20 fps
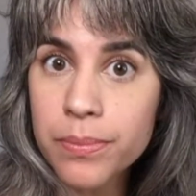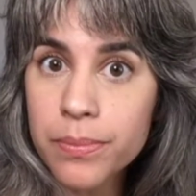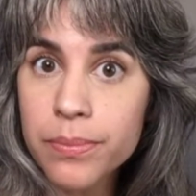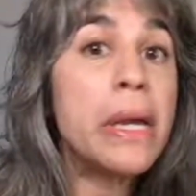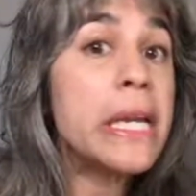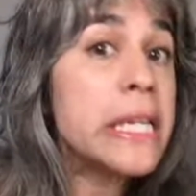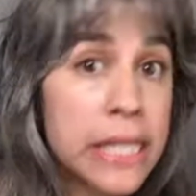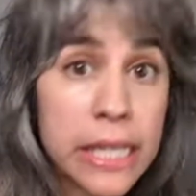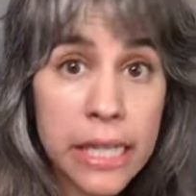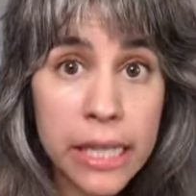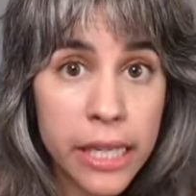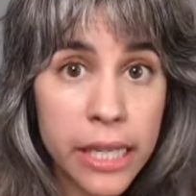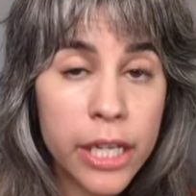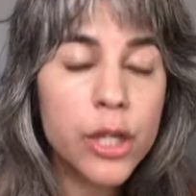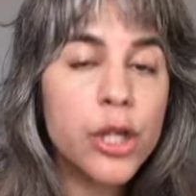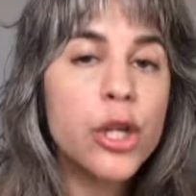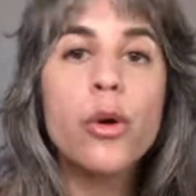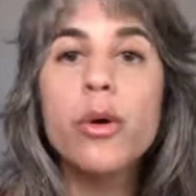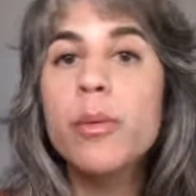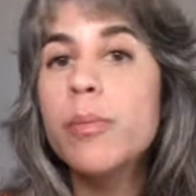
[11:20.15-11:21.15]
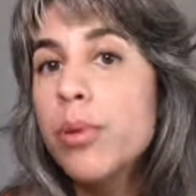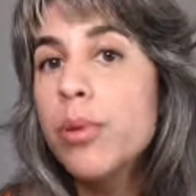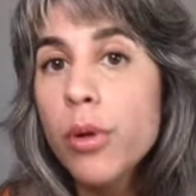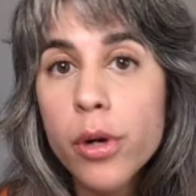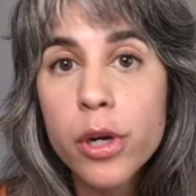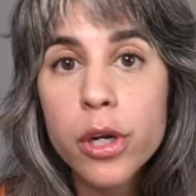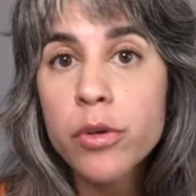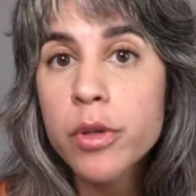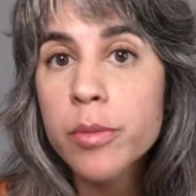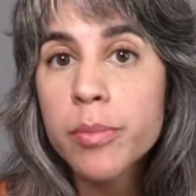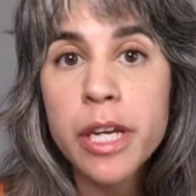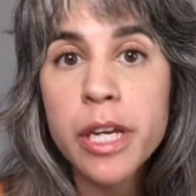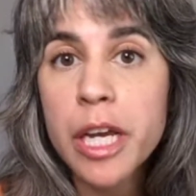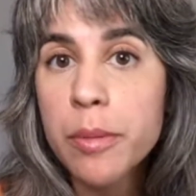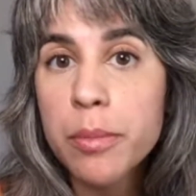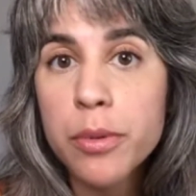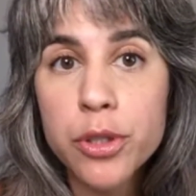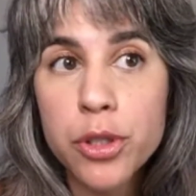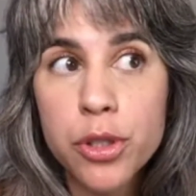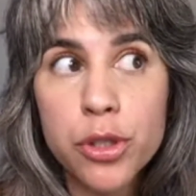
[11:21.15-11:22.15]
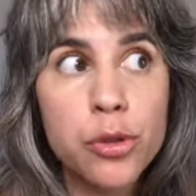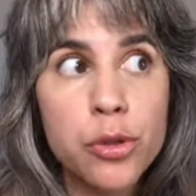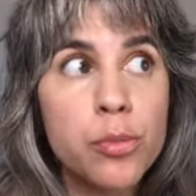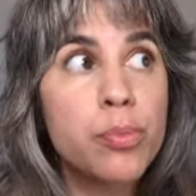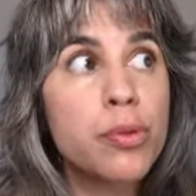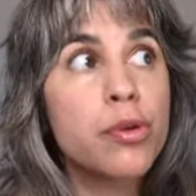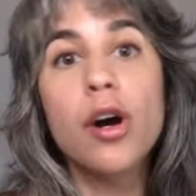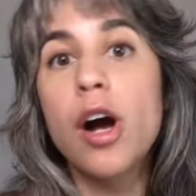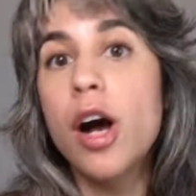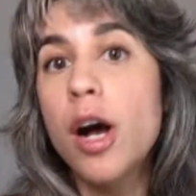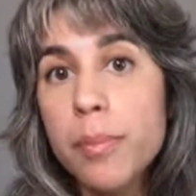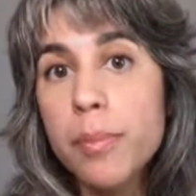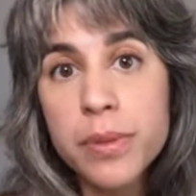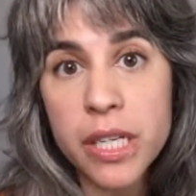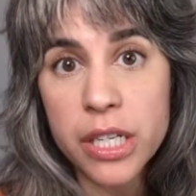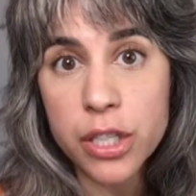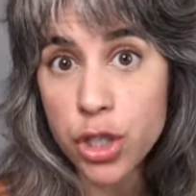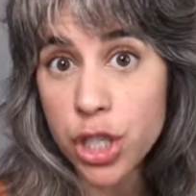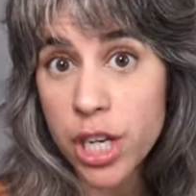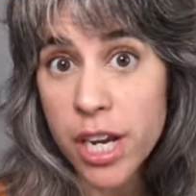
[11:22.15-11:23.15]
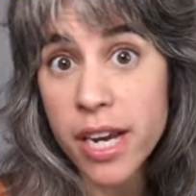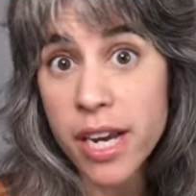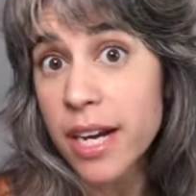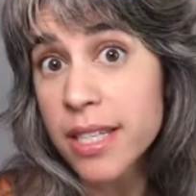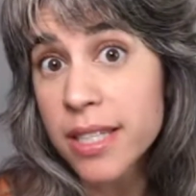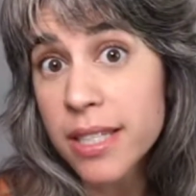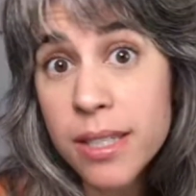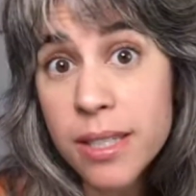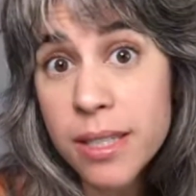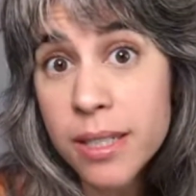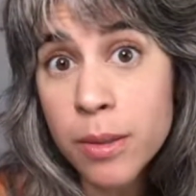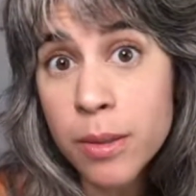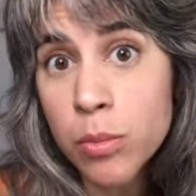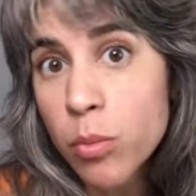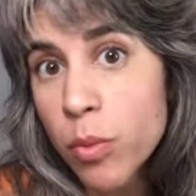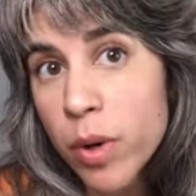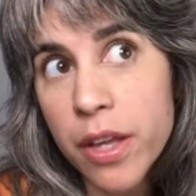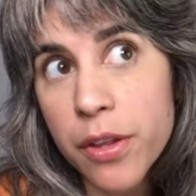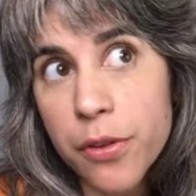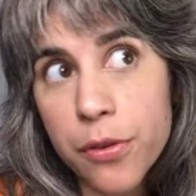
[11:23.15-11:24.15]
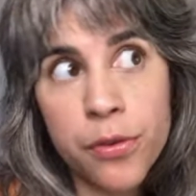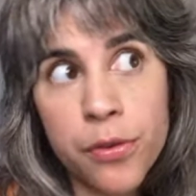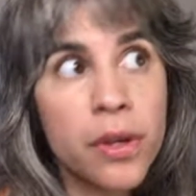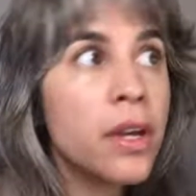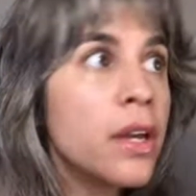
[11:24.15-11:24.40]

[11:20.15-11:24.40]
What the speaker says: Basically, no employer would be able to prompt a GAI system with,